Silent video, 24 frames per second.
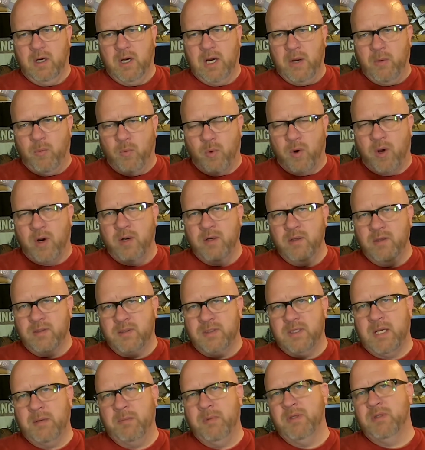I wanted it in
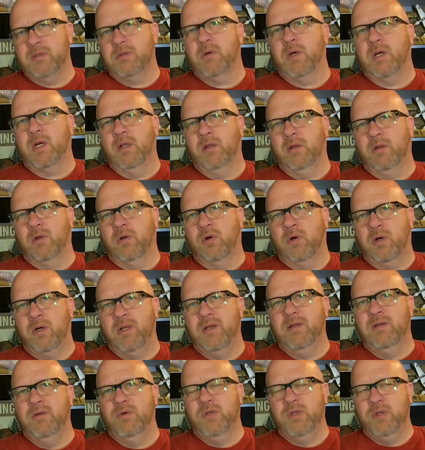segments so I could learn
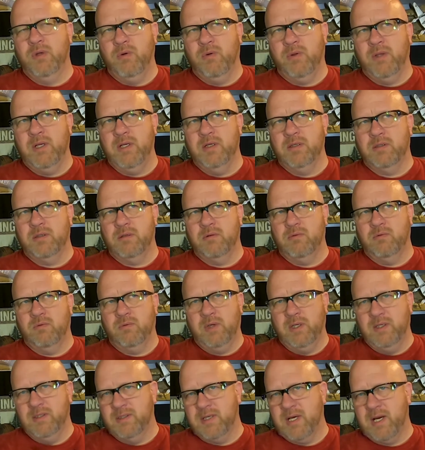and do things
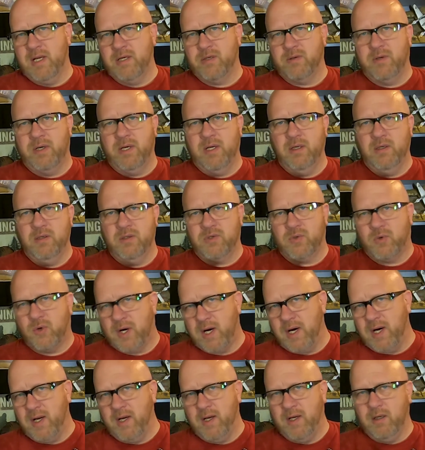and exaggerate and
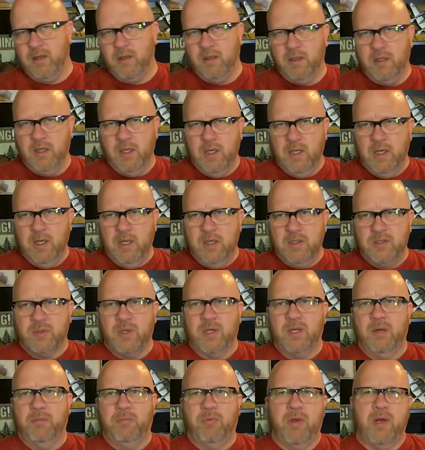try, and so
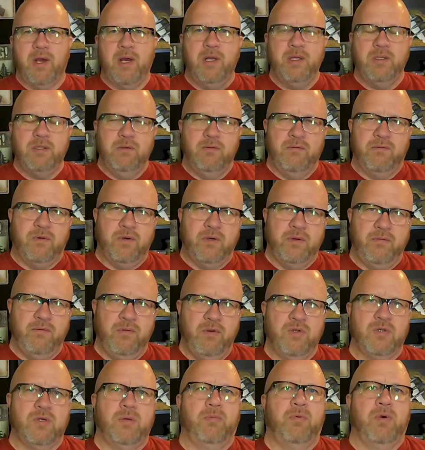I could apply it to
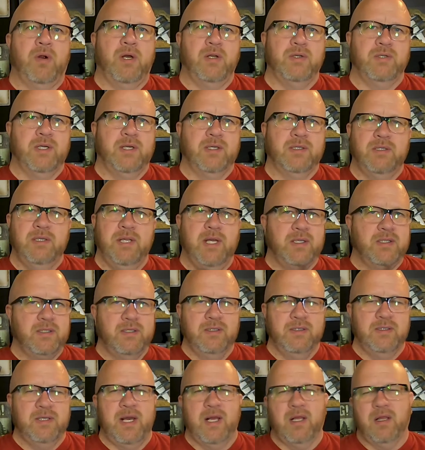future projects. And that's
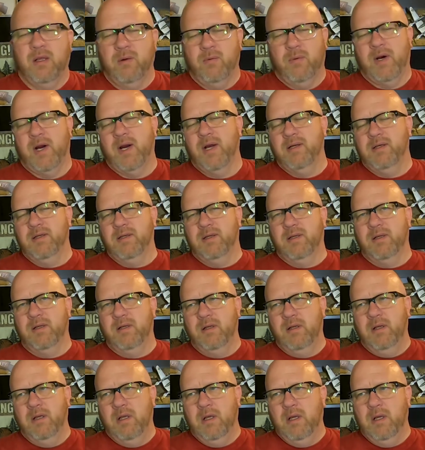exactly why I did it.